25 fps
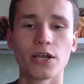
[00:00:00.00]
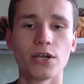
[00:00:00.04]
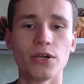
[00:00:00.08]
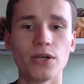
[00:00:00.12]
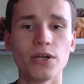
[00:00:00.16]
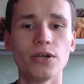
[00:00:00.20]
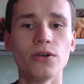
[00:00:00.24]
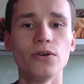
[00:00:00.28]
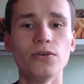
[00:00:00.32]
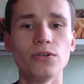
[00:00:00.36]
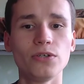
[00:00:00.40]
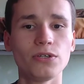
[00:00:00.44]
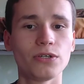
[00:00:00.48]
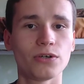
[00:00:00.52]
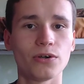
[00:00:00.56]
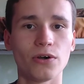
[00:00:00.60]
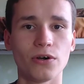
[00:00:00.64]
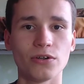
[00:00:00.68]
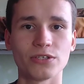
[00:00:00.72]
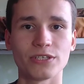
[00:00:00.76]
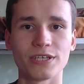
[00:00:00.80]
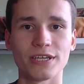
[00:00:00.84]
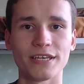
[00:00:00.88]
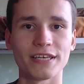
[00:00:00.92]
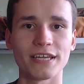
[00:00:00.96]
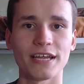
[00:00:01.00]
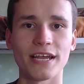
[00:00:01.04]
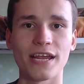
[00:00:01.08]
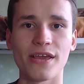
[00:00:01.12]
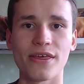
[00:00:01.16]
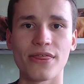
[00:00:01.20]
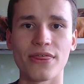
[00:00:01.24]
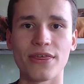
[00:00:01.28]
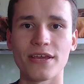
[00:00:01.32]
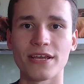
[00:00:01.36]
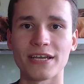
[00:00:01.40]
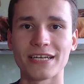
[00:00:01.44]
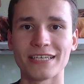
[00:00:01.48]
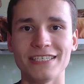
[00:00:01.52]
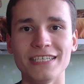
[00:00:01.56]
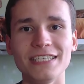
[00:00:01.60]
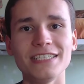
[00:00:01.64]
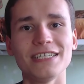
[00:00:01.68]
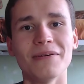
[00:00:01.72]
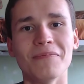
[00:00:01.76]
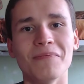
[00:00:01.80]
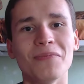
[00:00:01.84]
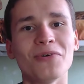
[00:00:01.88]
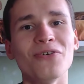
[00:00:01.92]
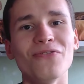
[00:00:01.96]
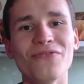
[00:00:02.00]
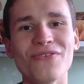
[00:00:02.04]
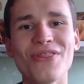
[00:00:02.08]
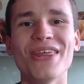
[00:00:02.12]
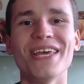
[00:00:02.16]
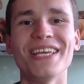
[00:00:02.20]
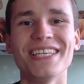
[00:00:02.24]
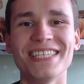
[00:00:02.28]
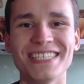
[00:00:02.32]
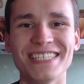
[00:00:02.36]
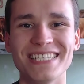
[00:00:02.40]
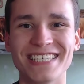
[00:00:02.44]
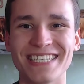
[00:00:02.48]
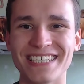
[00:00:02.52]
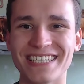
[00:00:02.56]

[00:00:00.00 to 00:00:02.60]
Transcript: good content. I think need to improve this